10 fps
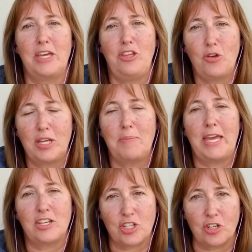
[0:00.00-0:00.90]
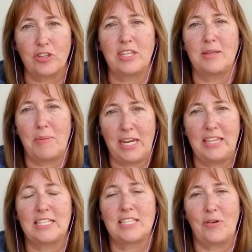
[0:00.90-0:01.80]
then you can make sure that the money
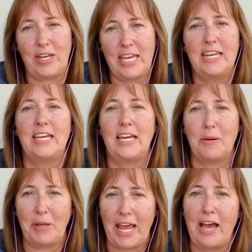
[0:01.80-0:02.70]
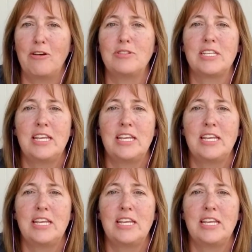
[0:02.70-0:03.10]
that's going in and coming out